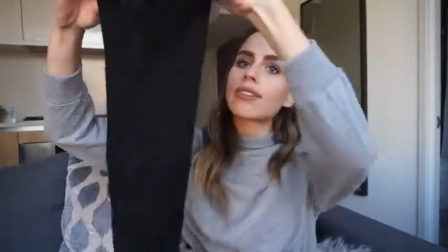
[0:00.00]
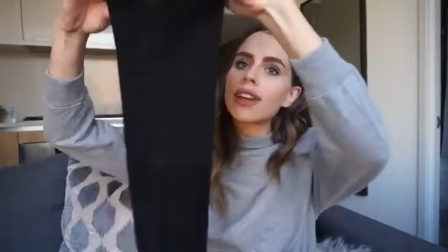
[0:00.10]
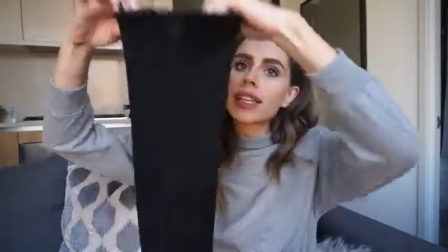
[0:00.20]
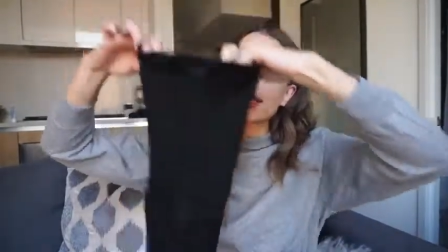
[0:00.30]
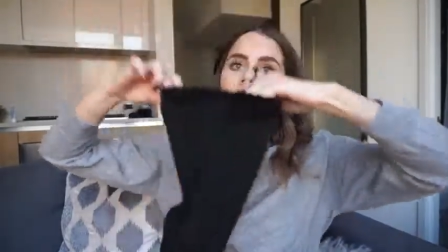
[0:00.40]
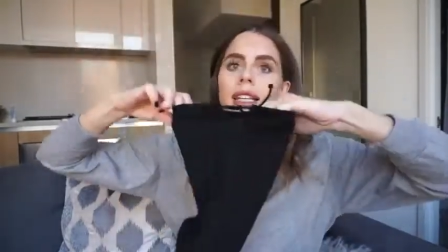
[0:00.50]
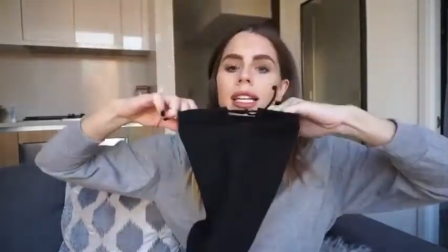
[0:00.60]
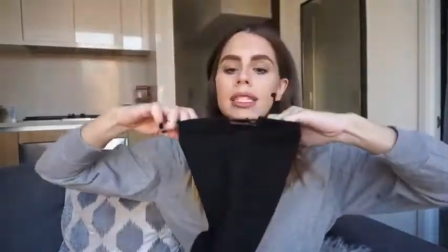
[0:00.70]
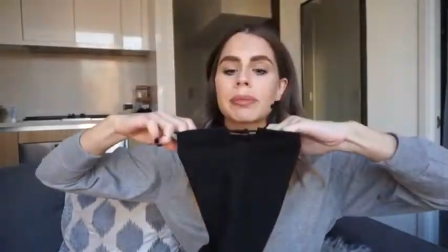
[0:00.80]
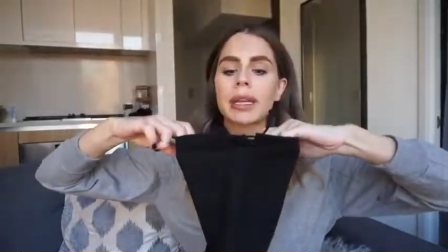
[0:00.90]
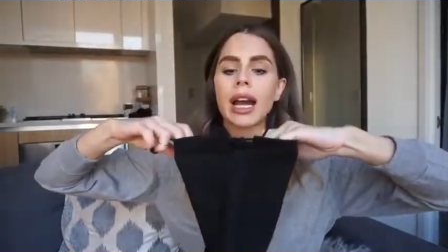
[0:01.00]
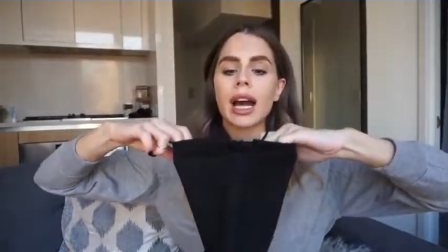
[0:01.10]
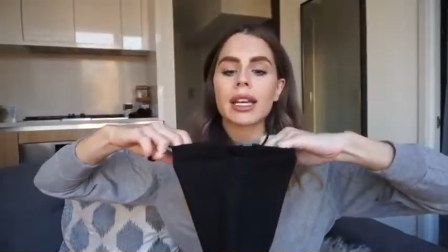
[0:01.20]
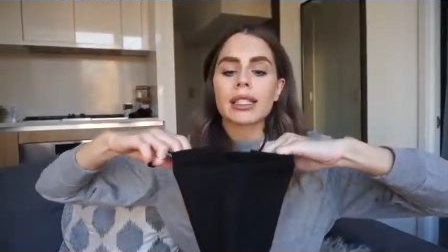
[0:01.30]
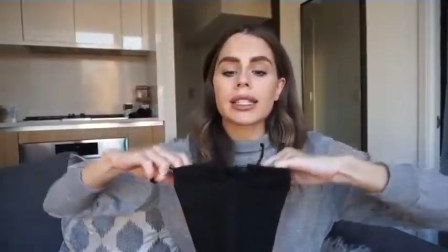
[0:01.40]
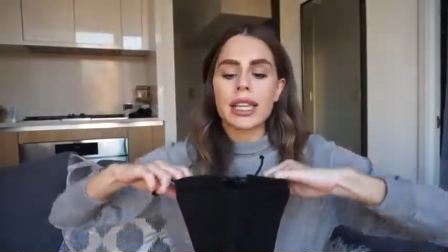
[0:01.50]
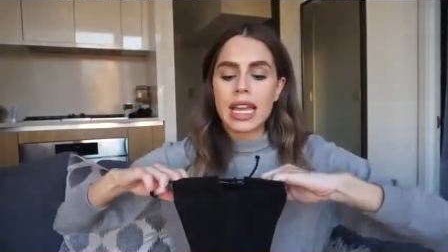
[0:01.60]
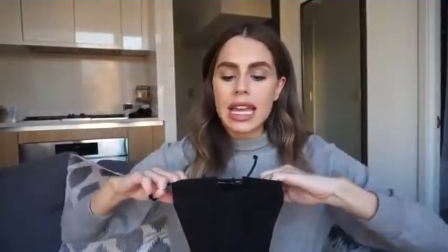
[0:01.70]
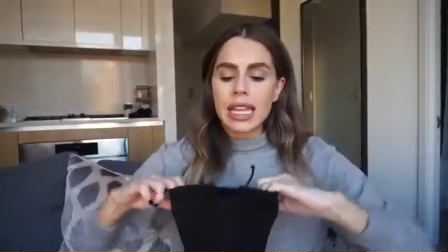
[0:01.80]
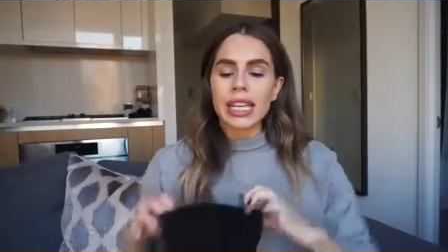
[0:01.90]
invest in these because
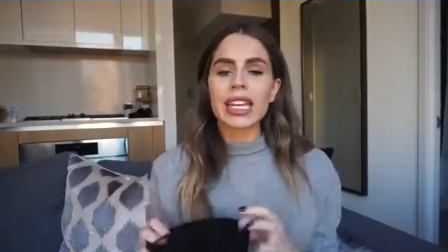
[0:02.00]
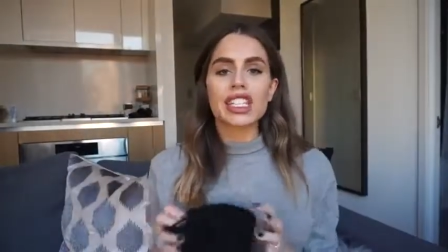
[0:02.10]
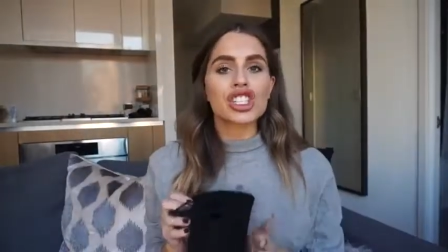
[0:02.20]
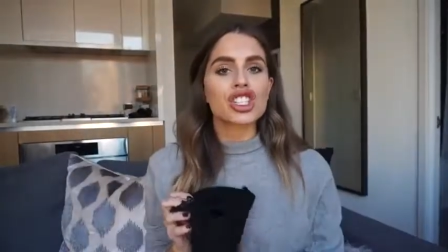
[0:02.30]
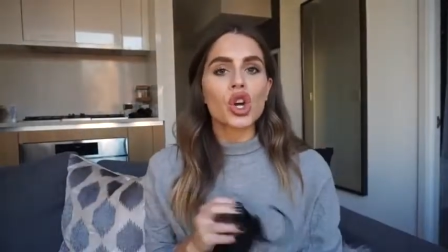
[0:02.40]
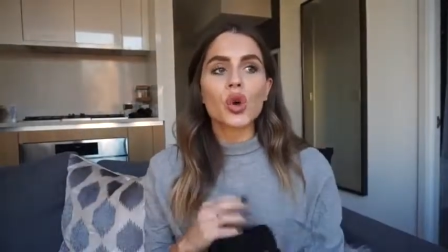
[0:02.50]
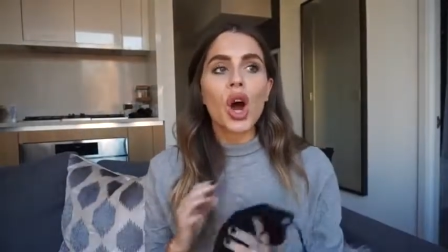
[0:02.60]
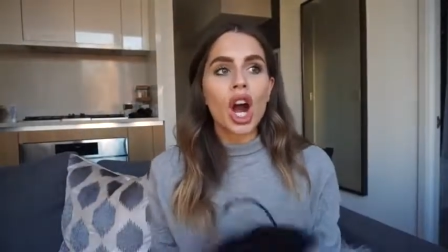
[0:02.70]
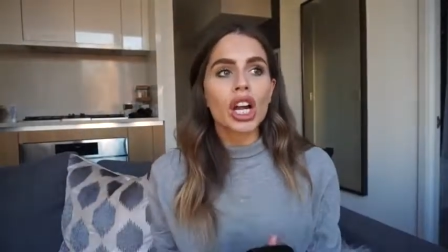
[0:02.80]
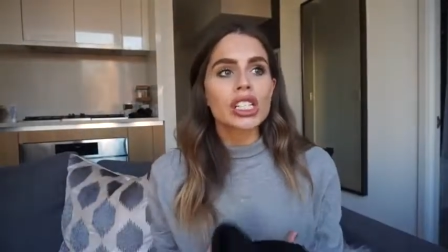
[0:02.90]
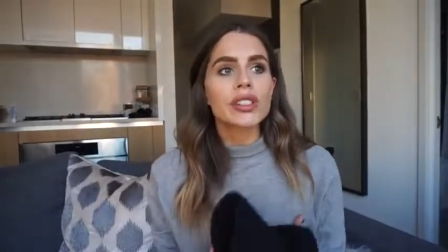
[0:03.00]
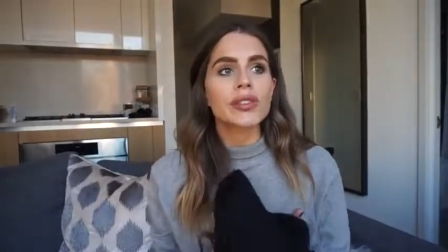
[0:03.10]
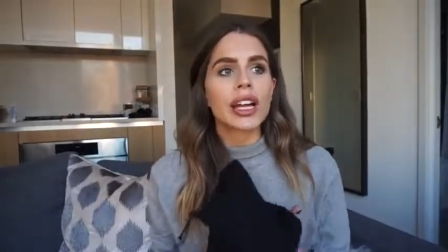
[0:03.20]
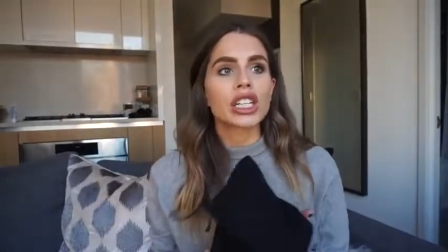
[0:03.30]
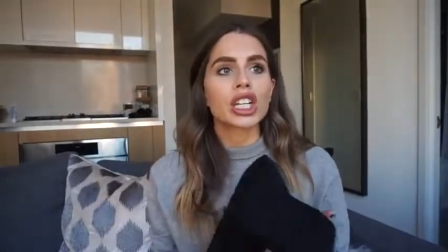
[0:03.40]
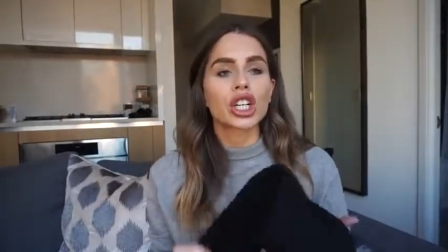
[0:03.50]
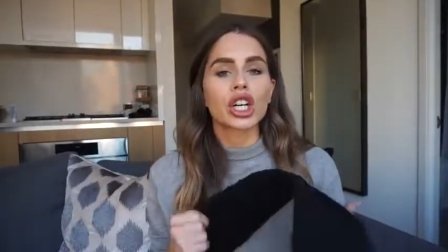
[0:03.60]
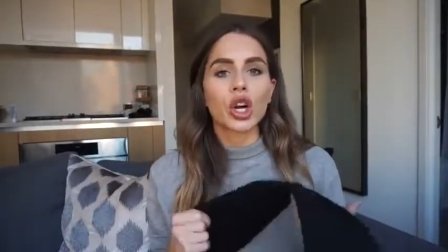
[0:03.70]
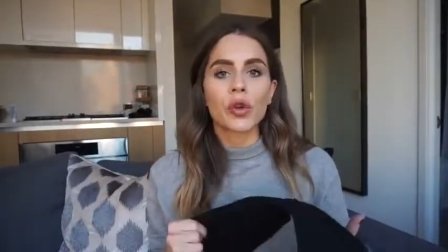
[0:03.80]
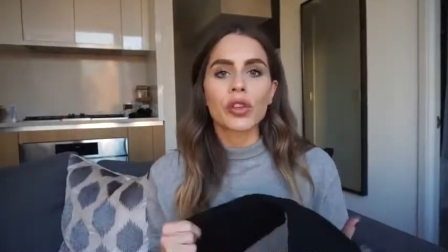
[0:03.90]
it is so hard to find a
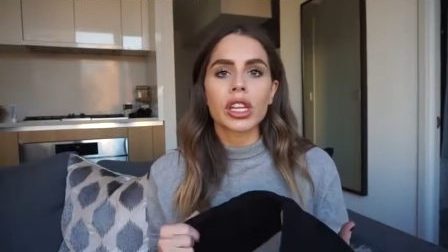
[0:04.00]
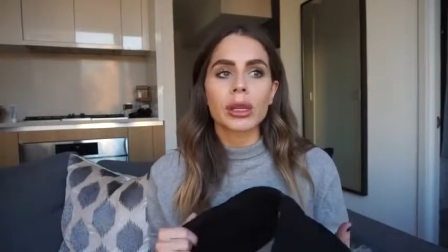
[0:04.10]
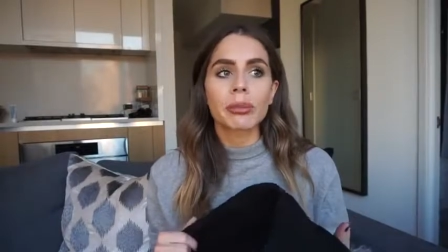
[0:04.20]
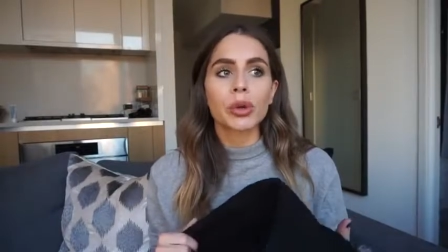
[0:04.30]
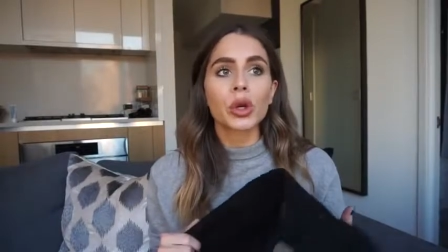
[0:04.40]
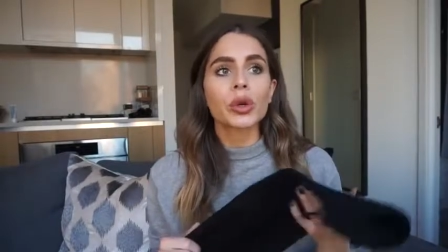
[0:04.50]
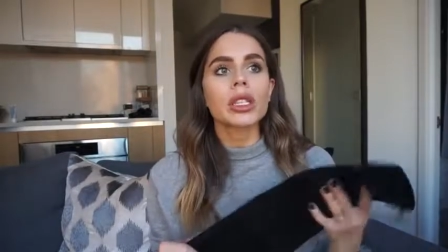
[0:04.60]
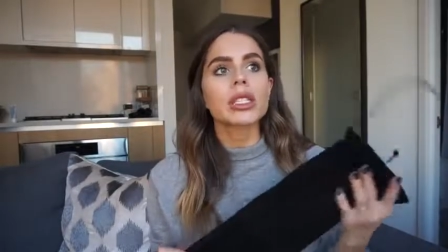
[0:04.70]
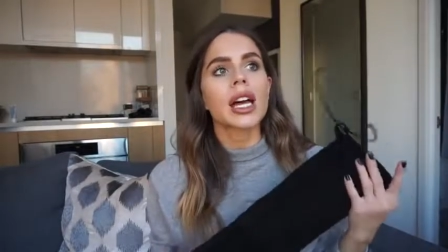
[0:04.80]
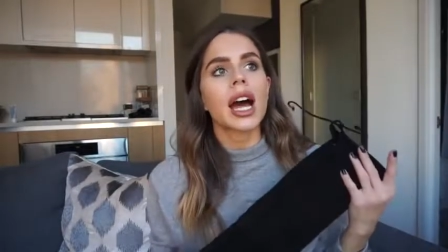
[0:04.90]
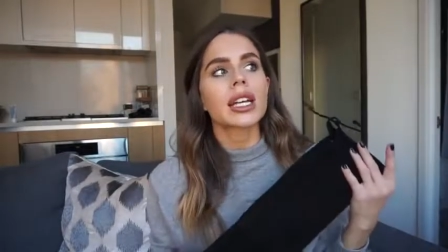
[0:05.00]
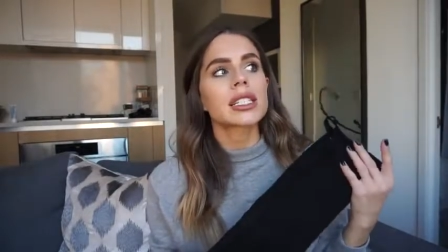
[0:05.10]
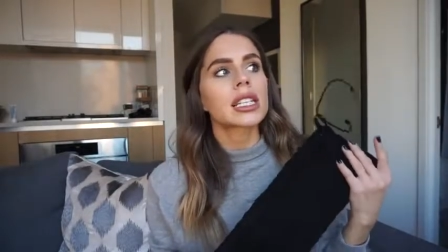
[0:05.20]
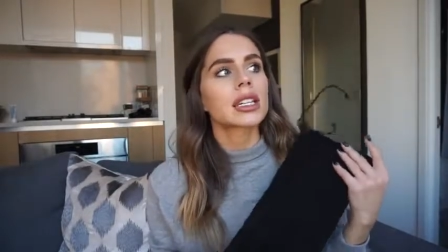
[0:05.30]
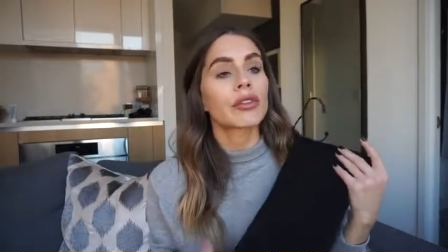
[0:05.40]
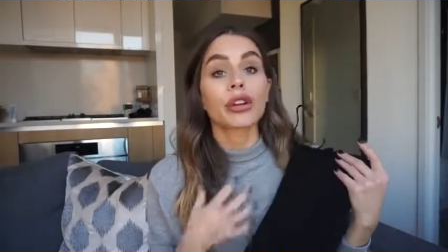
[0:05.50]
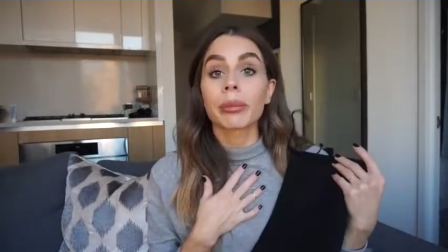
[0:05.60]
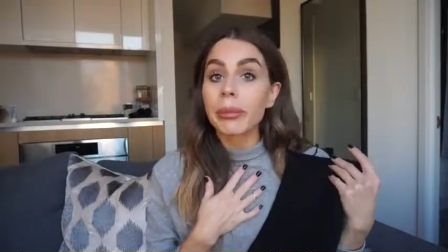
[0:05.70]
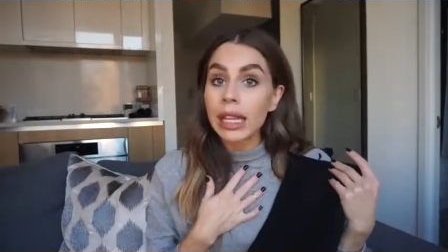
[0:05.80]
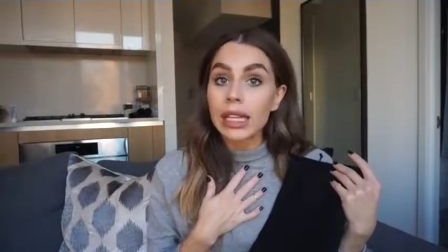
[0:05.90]
good over-the-knee boot that, for
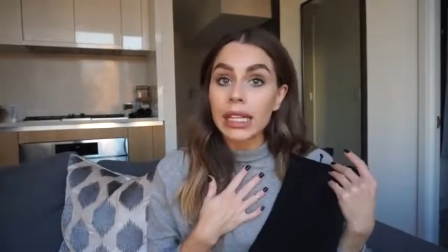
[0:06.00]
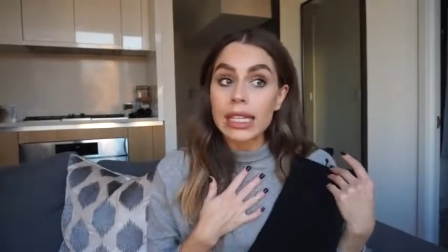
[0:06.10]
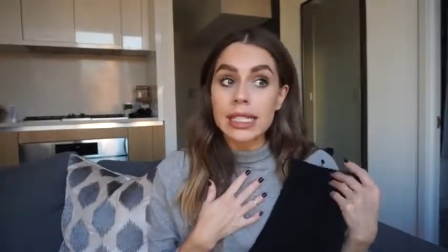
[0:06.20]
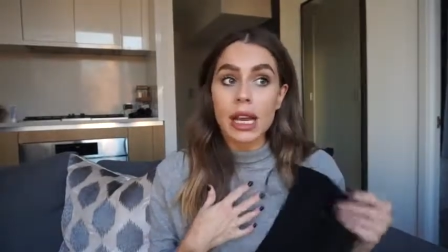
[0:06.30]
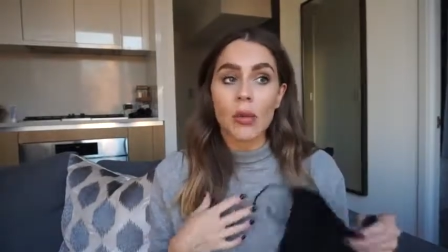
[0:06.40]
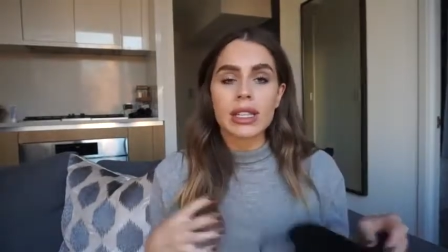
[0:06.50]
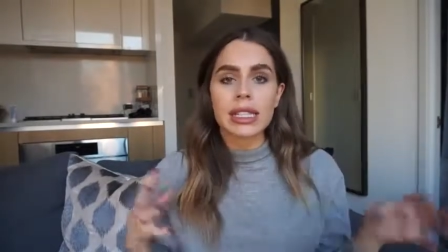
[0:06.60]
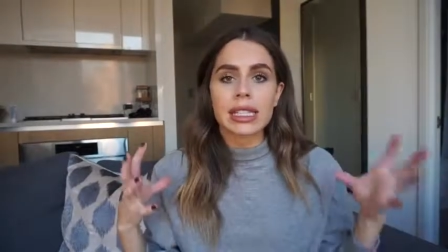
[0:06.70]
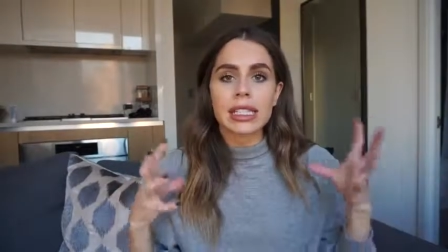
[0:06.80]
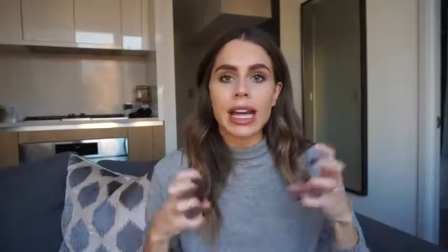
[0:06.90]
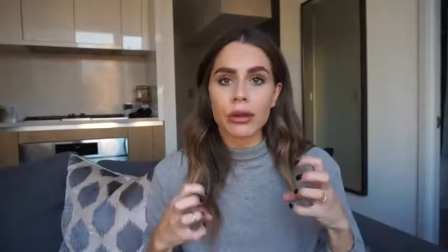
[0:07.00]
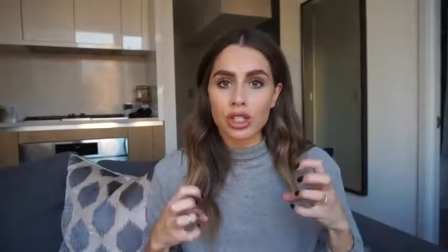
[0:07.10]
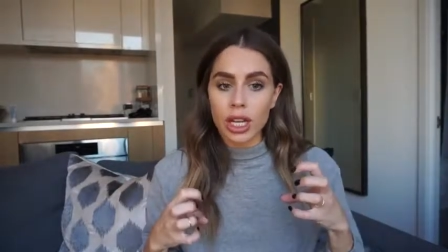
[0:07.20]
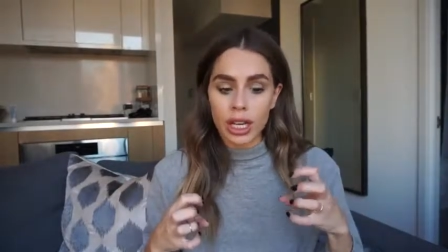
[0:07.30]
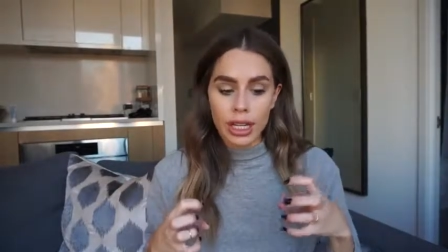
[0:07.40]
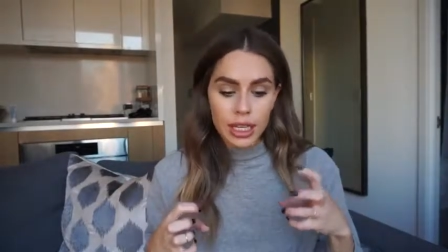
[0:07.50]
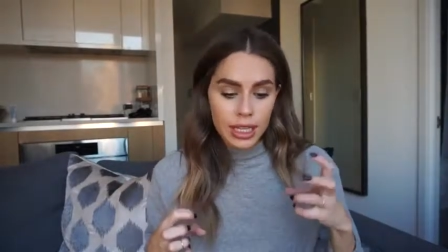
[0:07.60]
me at least, that wasn't slouching.